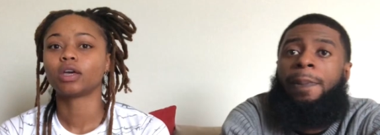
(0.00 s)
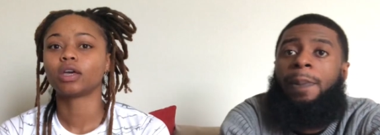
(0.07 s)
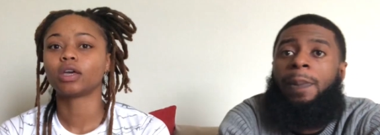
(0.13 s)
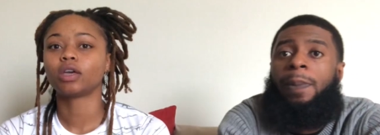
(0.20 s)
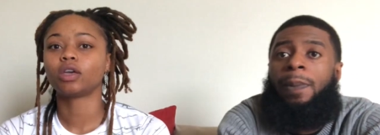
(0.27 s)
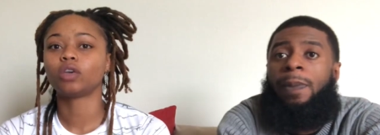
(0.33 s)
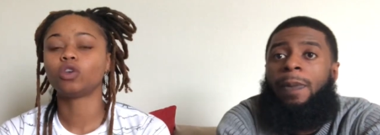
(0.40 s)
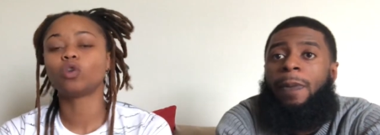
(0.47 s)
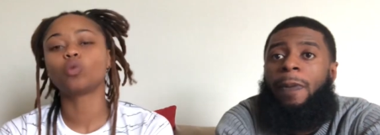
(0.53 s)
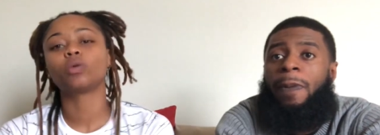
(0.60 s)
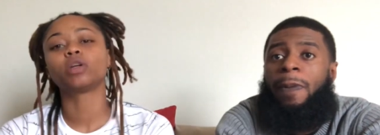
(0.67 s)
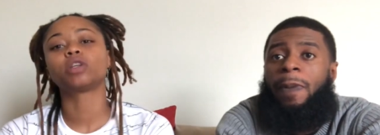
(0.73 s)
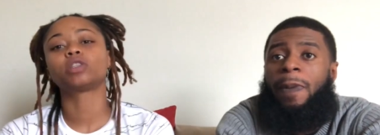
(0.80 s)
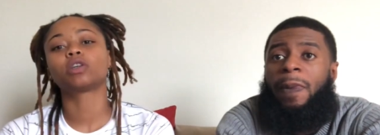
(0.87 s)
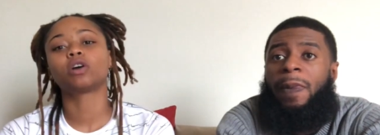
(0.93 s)
Speaker 1: you want
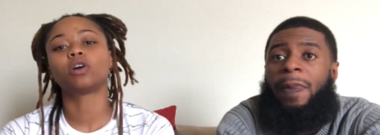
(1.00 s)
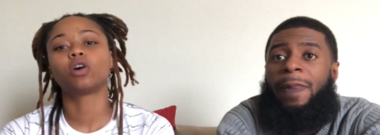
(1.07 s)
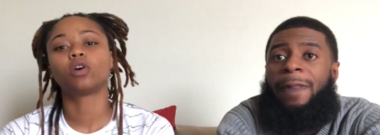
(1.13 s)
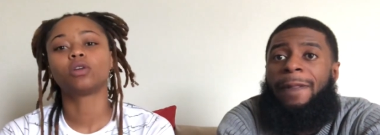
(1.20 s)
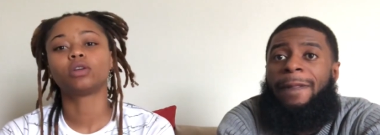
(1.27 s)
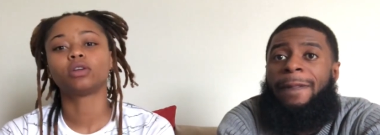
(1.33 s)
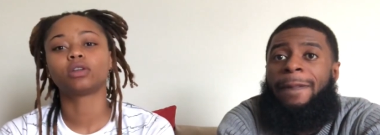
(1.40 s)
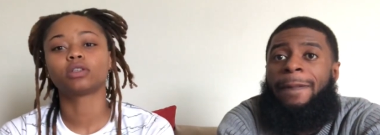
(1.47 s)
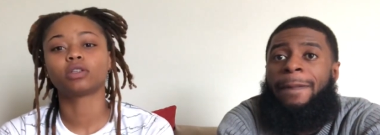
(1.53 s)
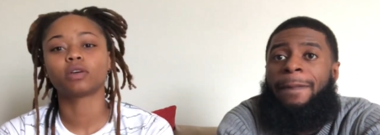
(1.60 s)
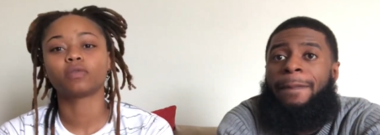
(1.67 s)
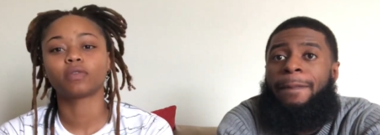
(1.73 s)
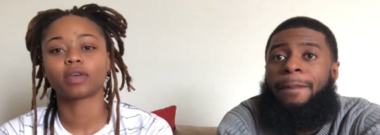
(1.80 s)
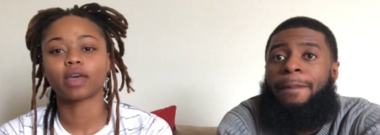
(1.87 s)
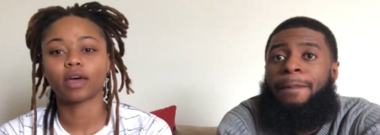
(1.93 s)
to start holding yourself
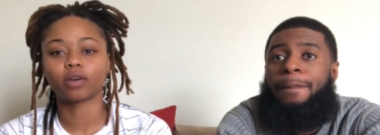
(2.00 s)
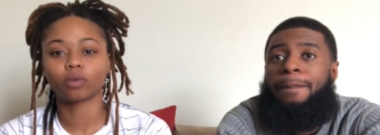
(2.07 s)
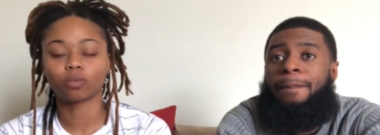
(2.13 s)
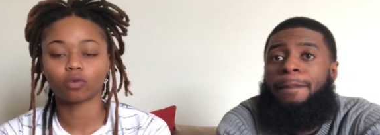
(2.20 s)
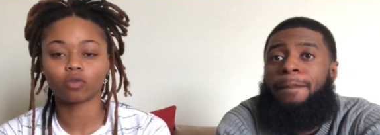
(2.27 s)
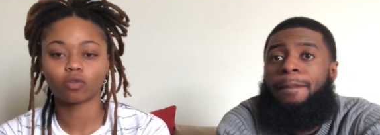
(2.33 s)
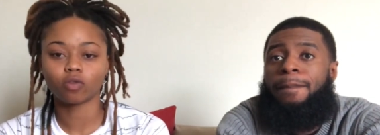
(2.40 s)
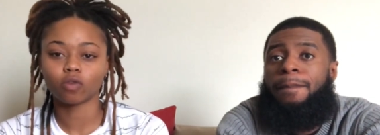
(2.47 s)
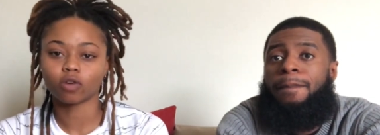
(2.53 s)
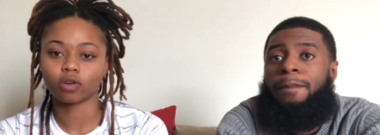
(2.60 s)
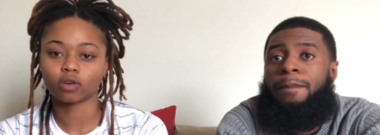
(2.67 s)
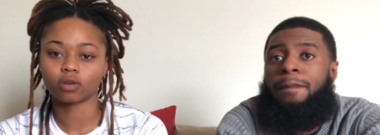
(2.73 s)
accountable for.